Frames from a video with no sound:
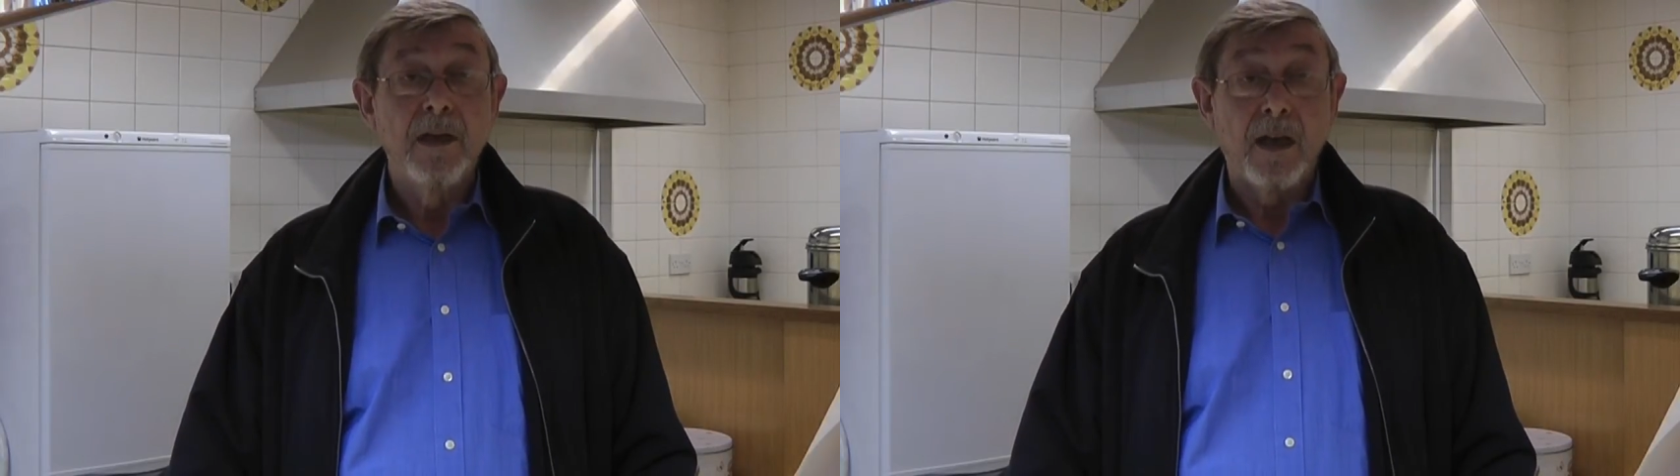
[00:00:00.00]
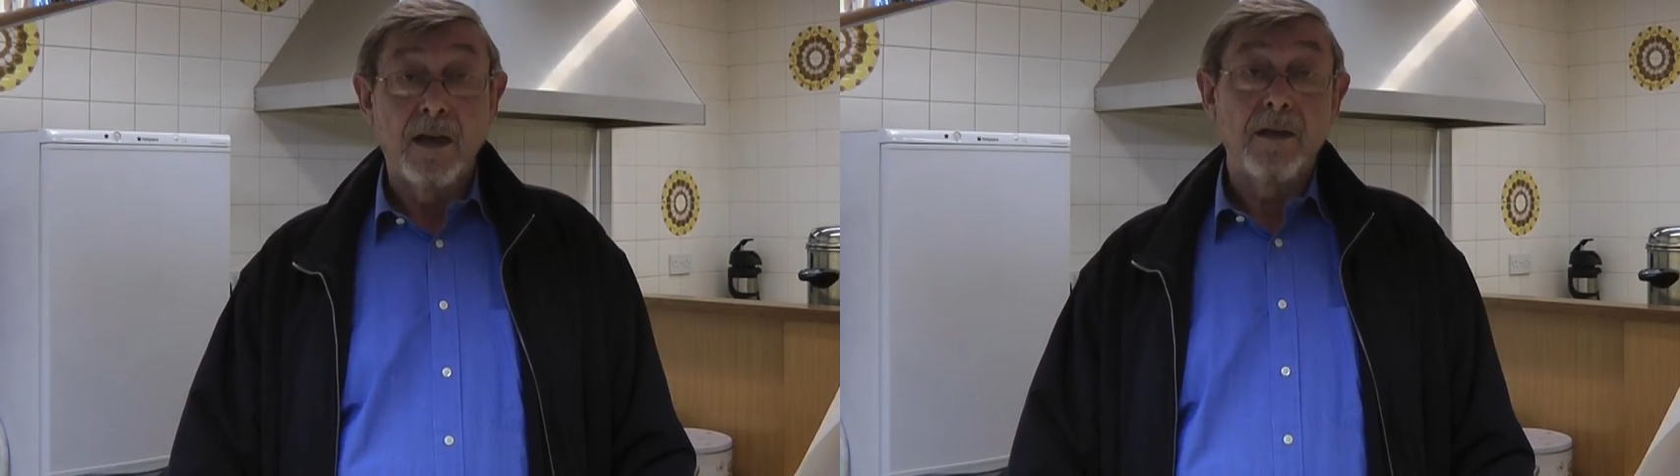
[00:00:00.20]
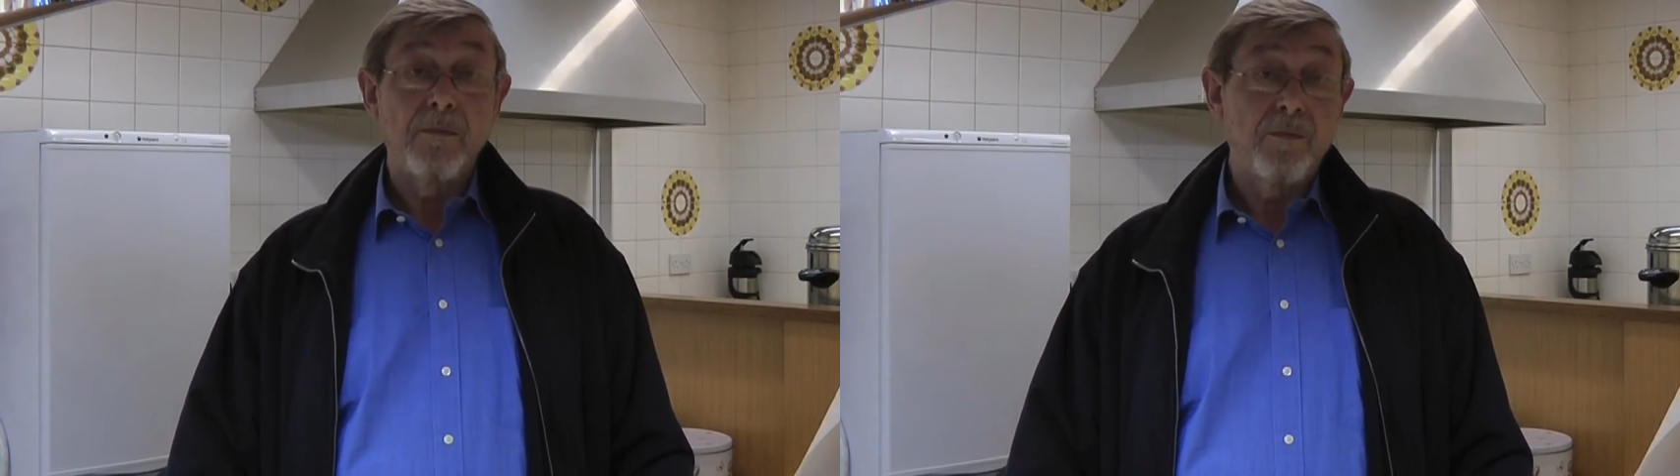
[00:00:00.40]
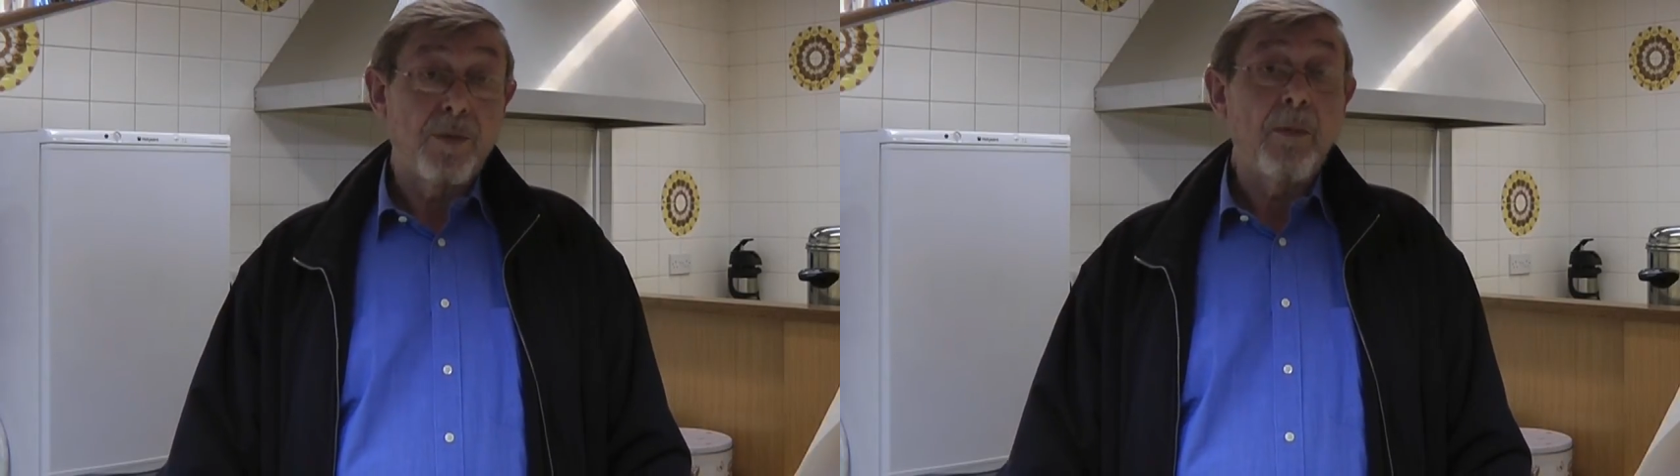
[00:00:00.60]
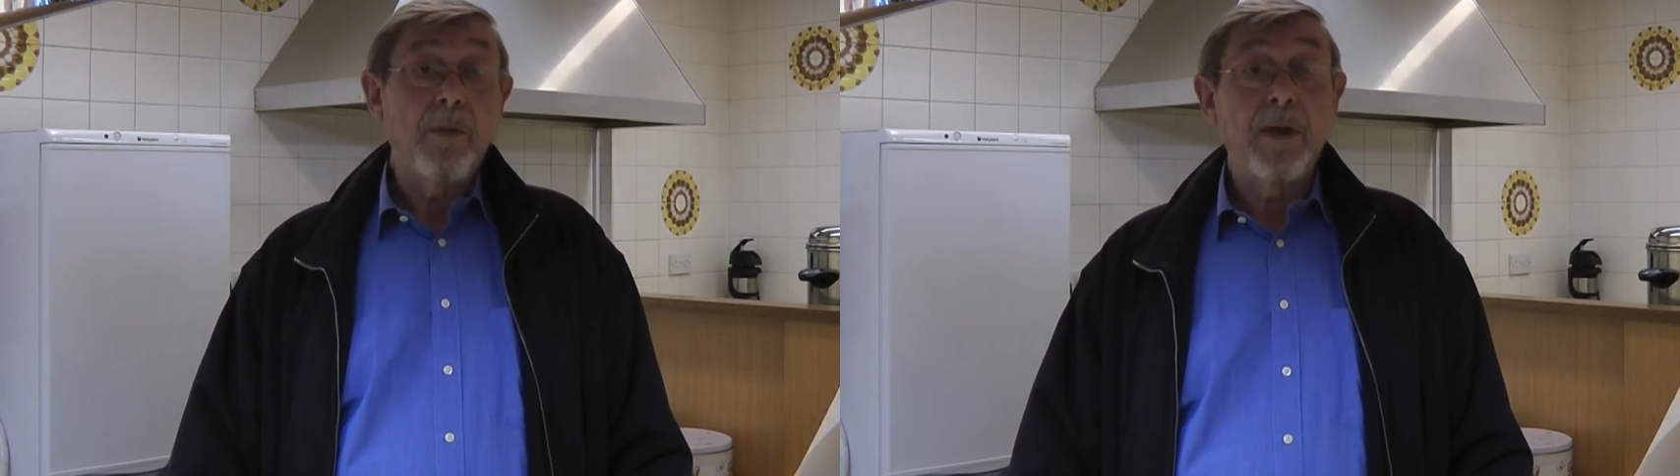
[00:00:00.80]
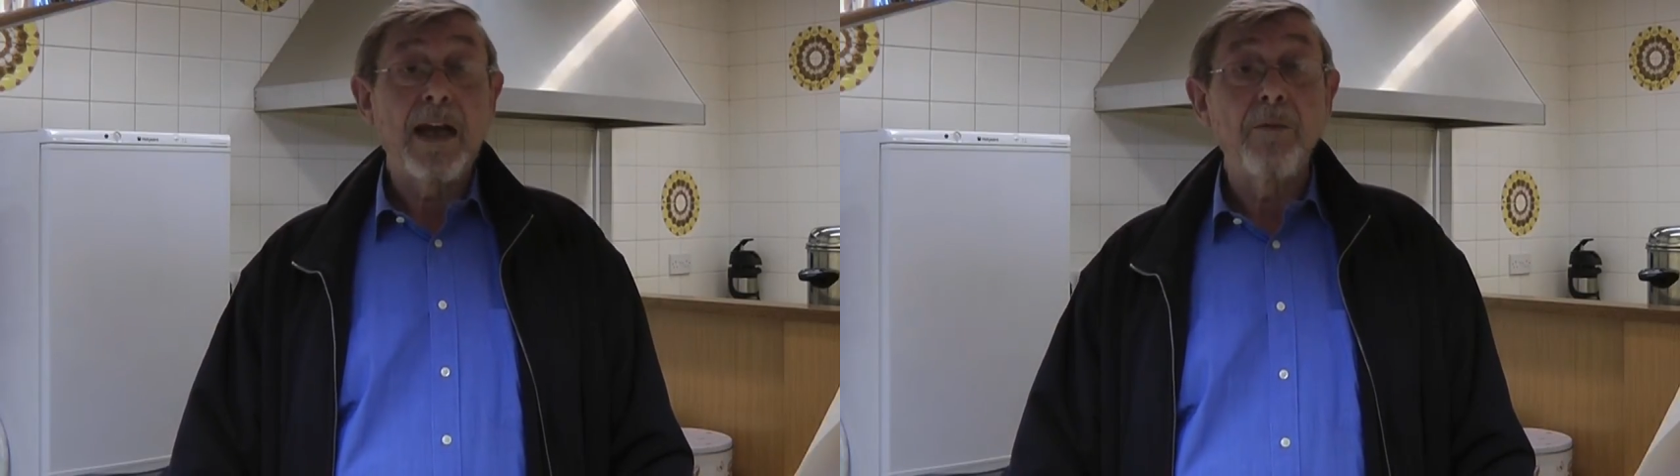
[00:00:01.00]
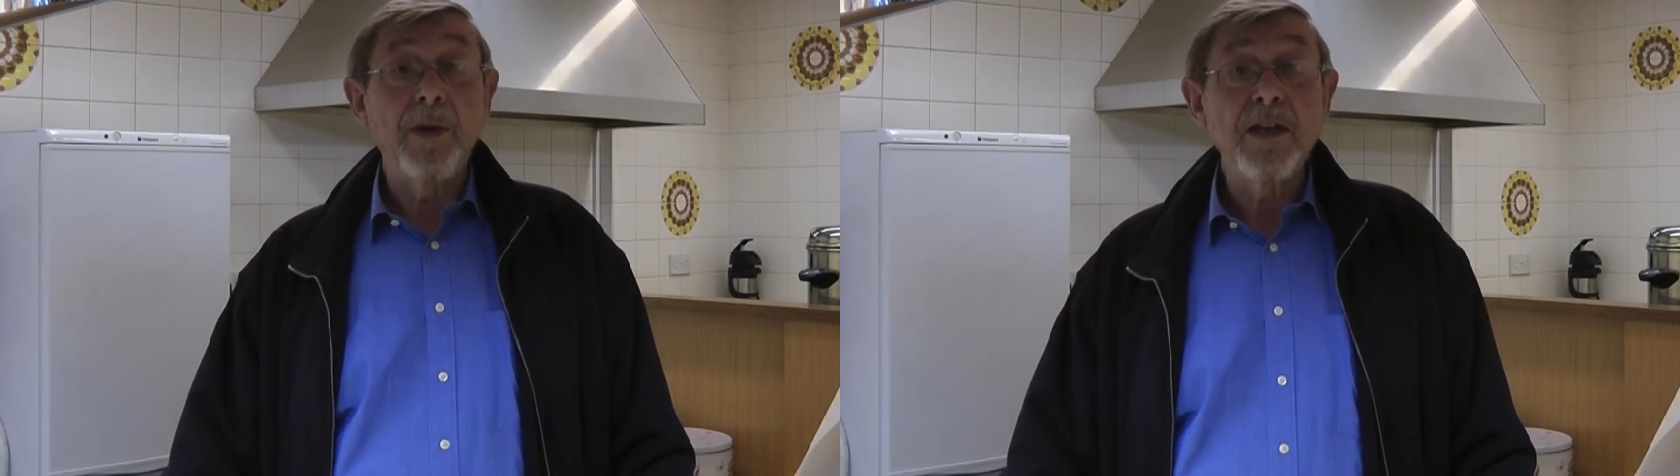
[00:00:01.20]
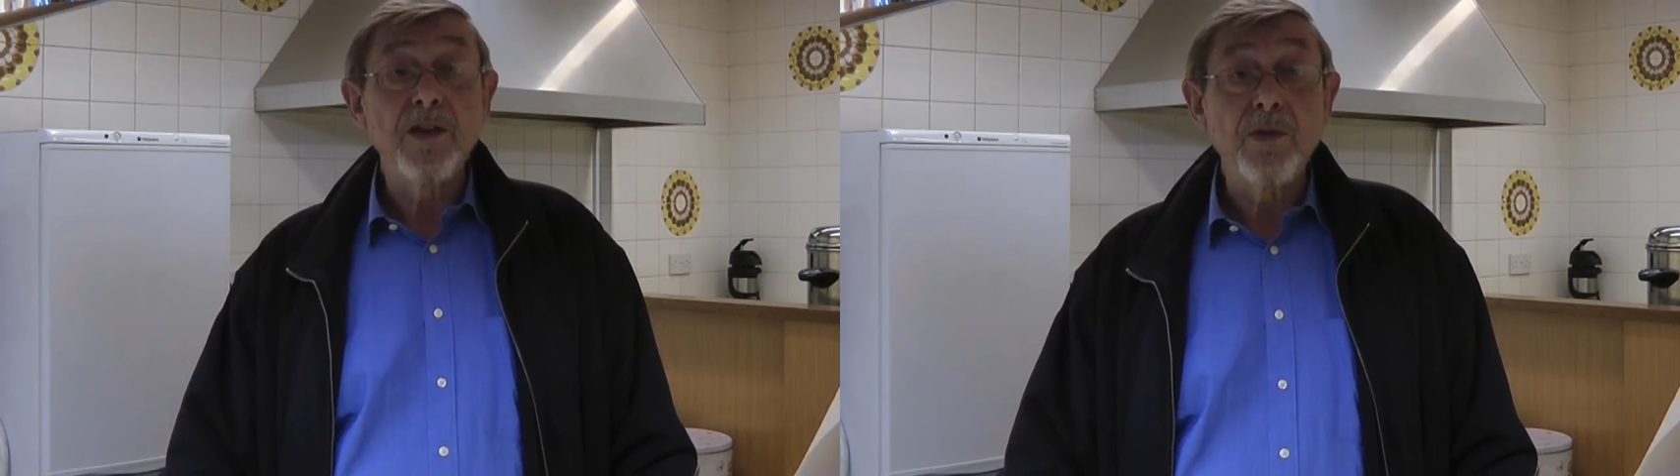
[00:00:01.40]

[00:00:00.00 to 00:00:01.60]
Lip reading: and probably have been